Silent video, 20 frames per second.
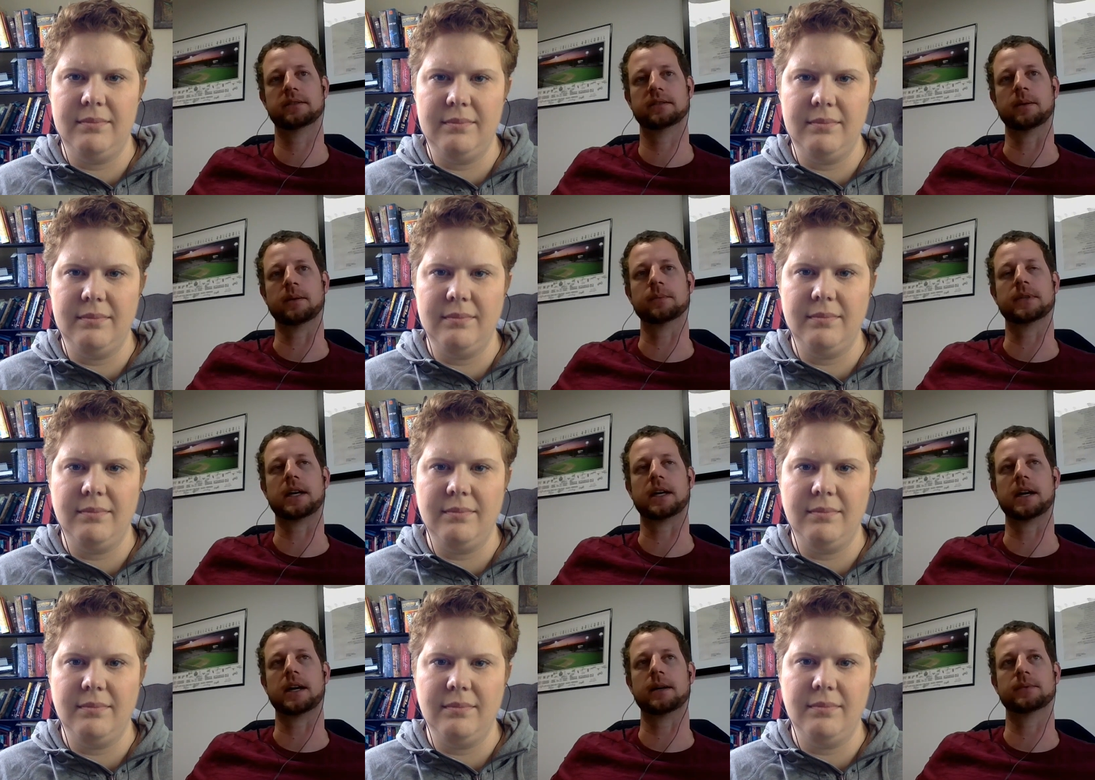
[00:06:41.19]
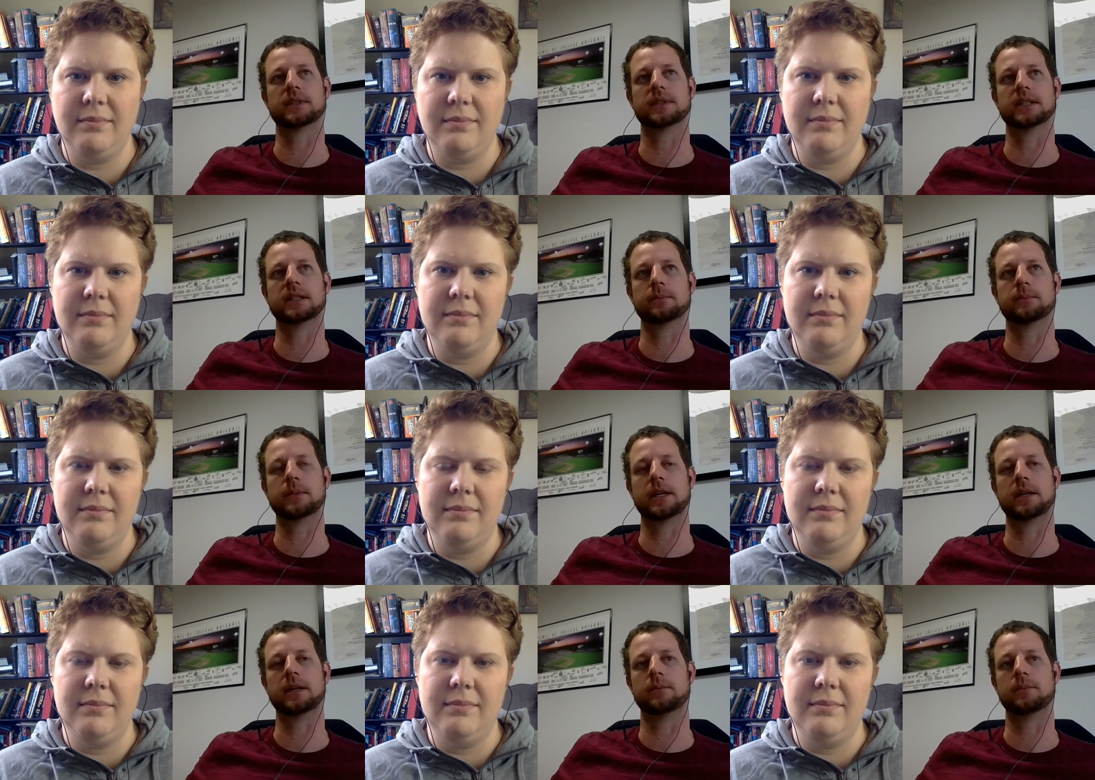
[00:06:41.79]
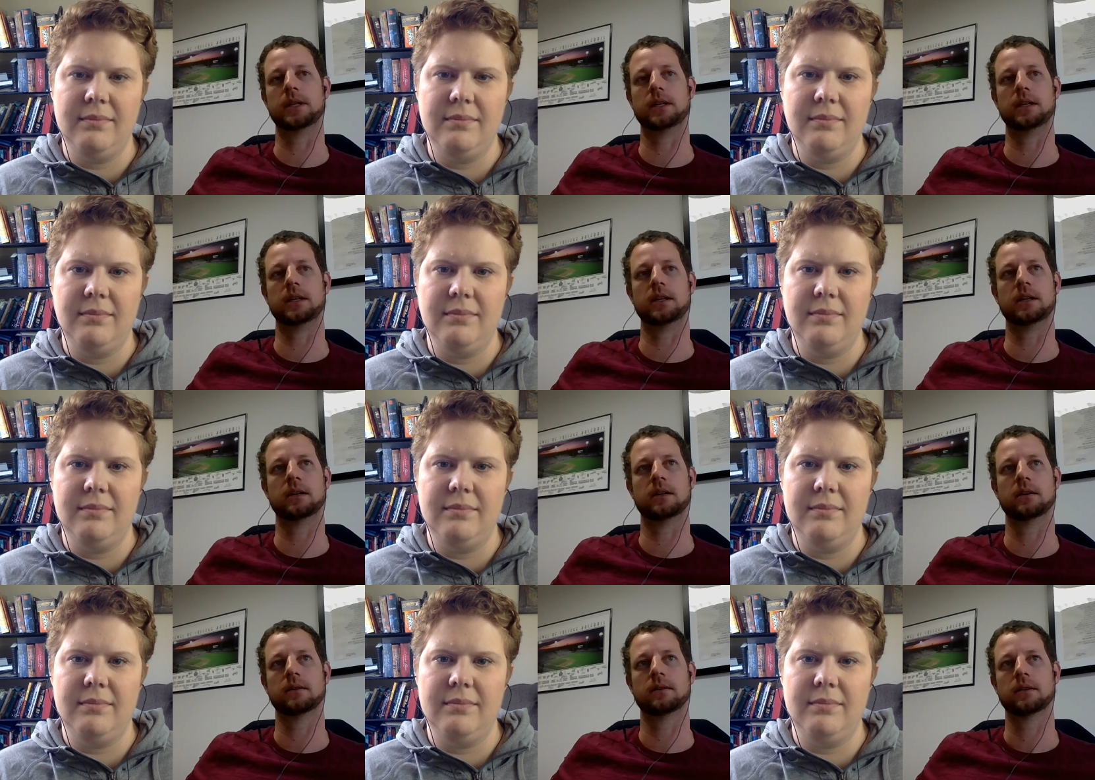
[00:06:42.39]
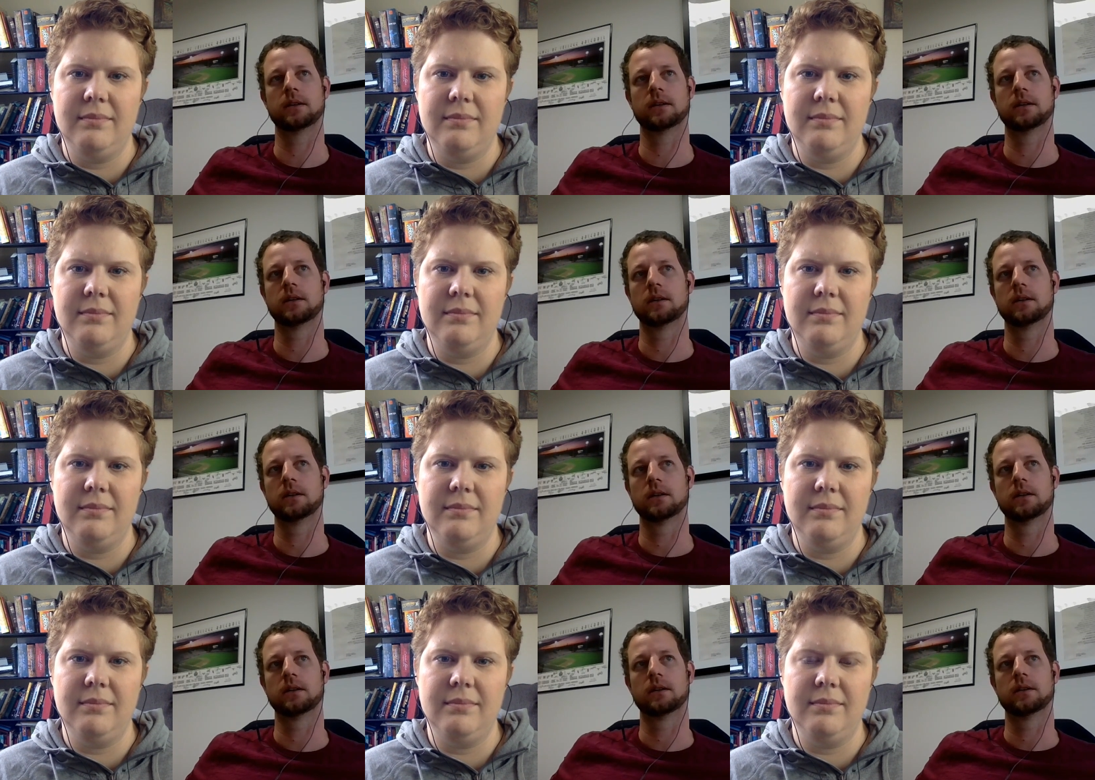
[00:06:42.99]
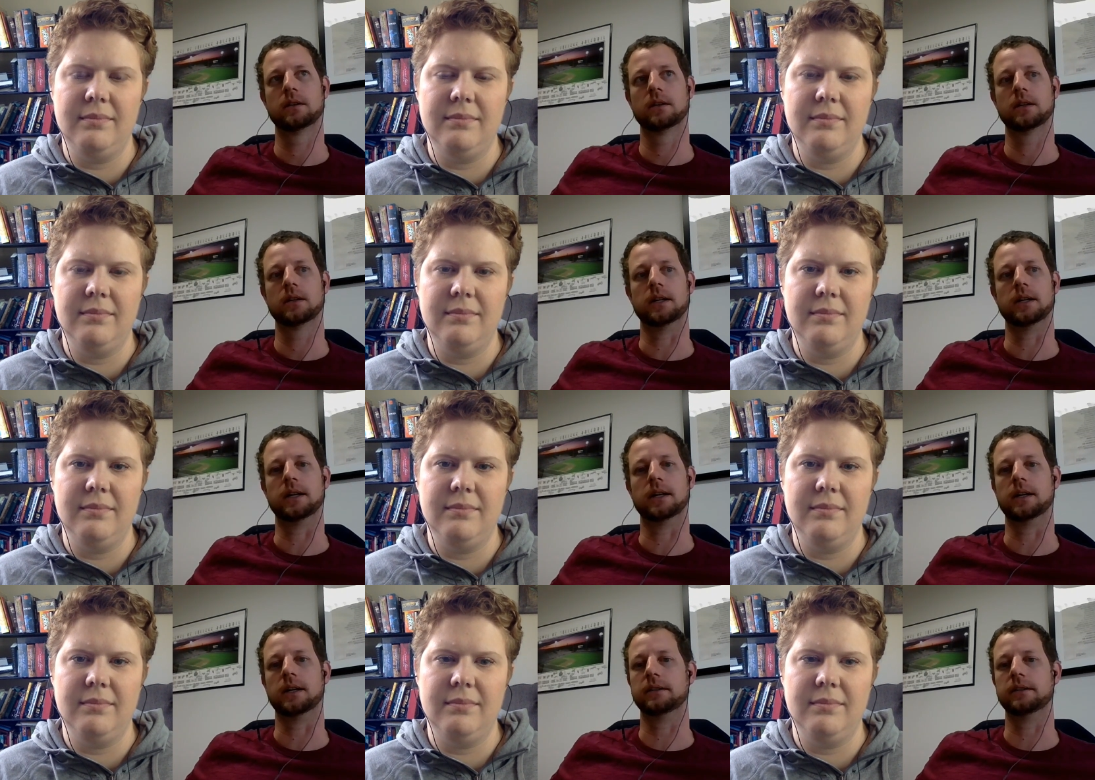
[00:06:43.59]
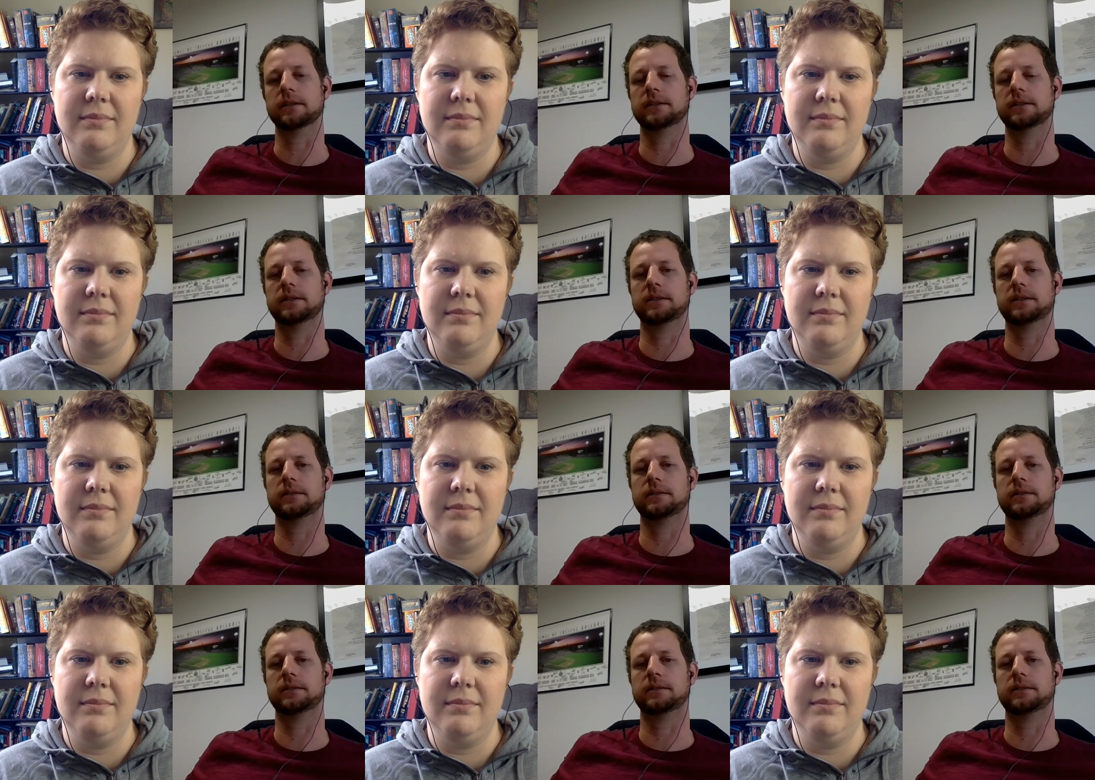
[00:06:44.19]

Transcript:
Speaker 1: Sometimes it may be, uh,